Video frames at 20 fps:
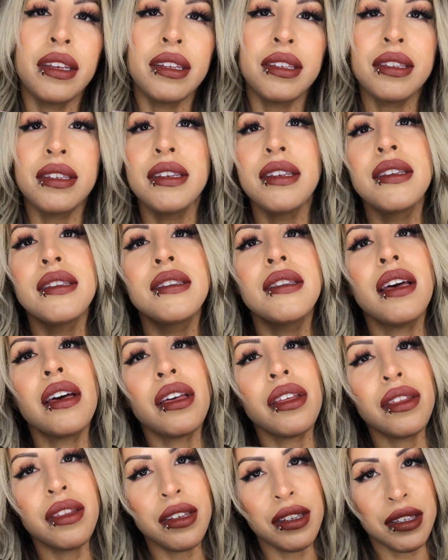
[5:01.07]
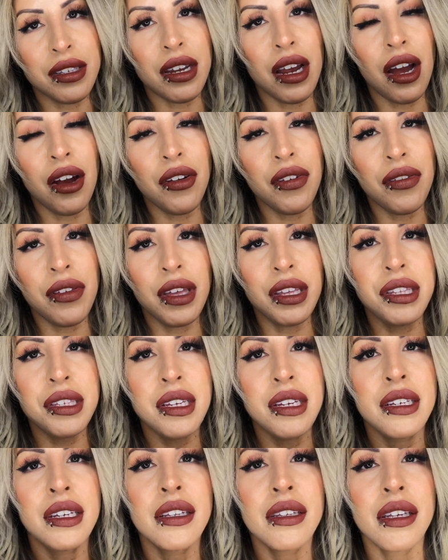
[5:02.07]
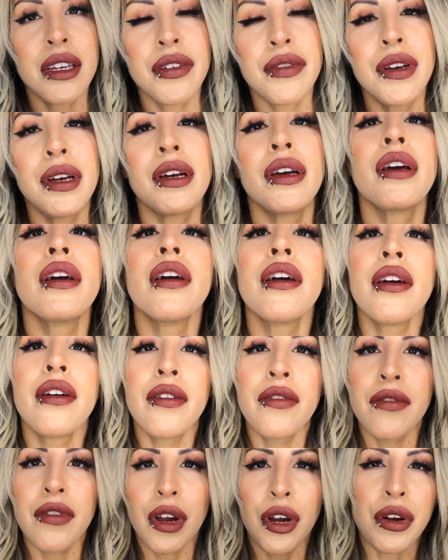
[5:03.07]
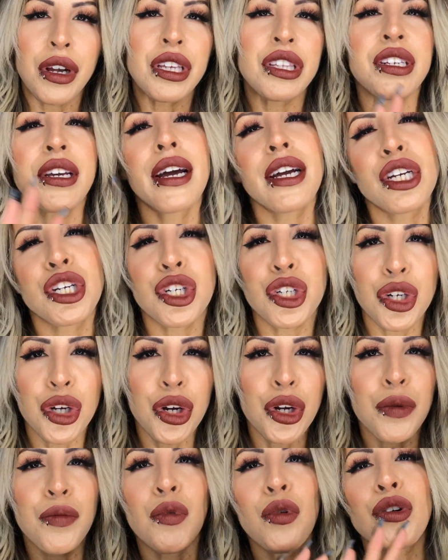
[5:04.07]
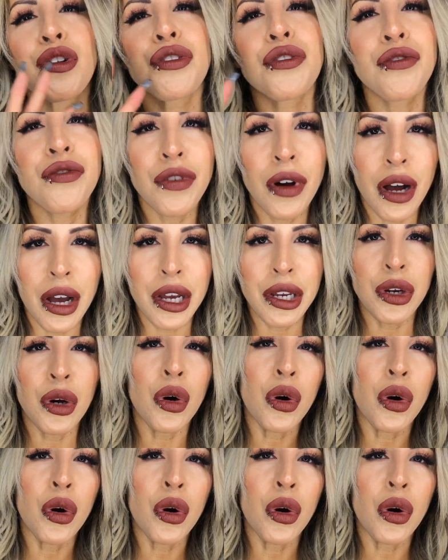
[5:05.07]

This is the stuff that's gonna leave it very textured, more defined